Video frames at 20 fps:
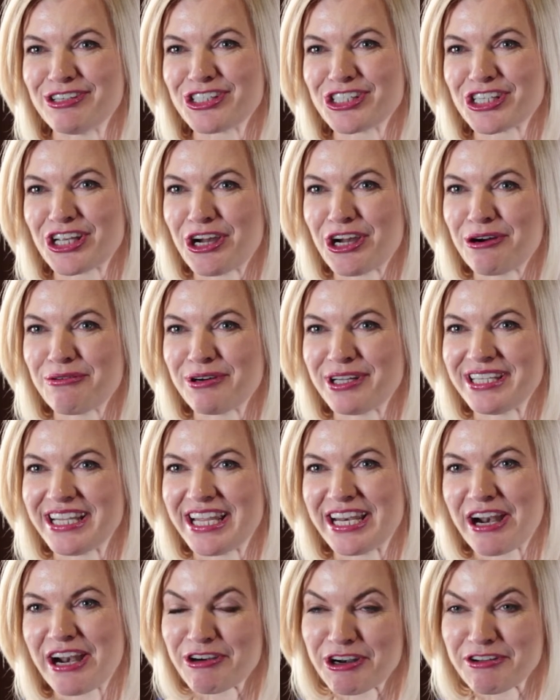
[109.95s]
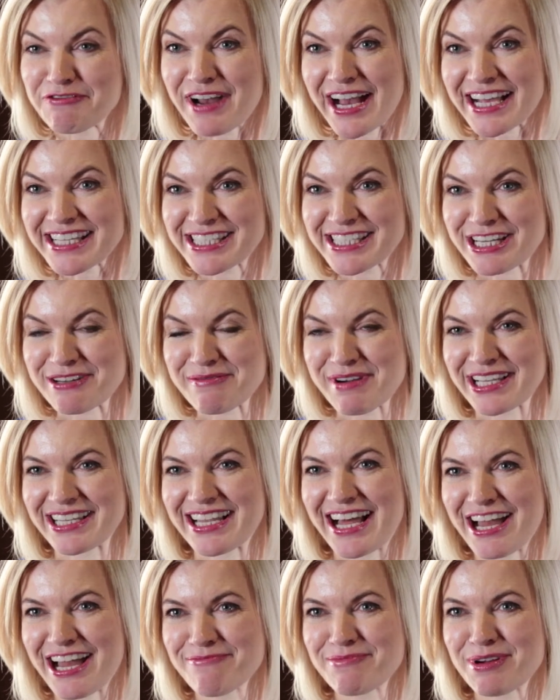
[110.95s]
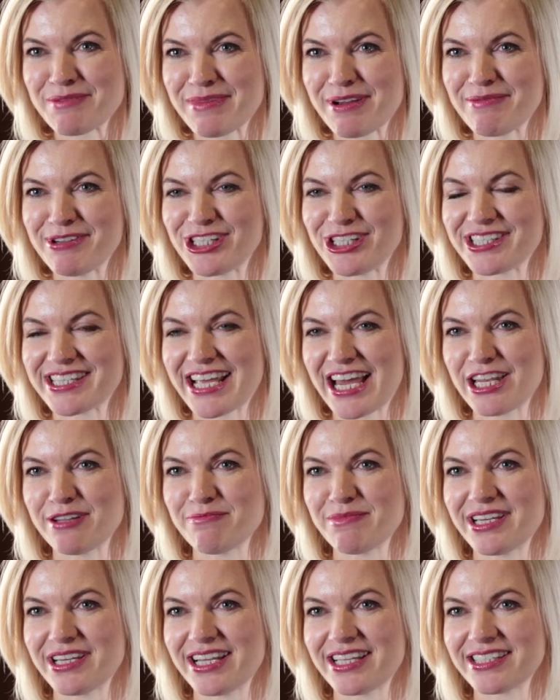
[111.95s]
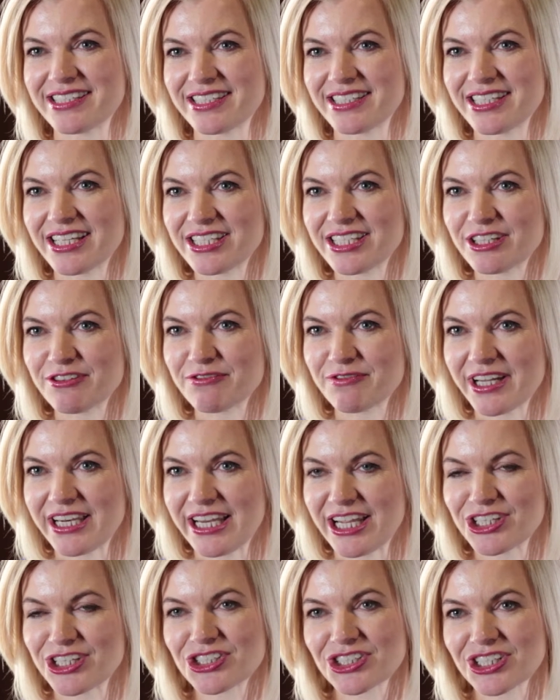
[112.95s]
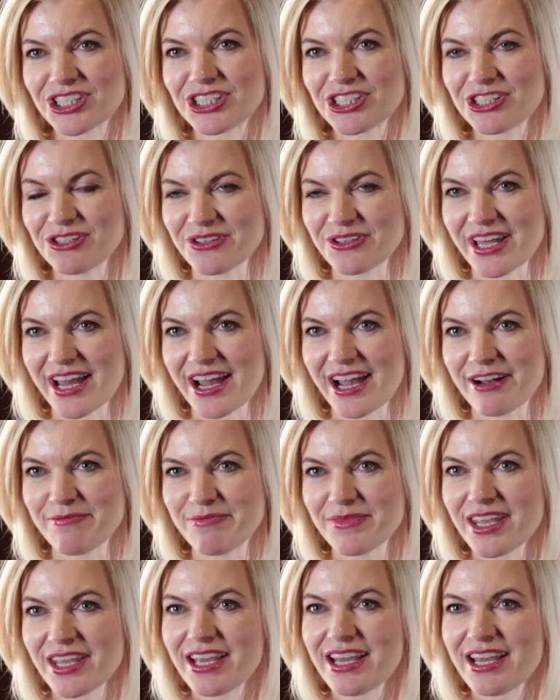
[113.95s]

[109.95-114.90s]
show in every facet of my life, but maybe just hadn't been as attentive financially to that.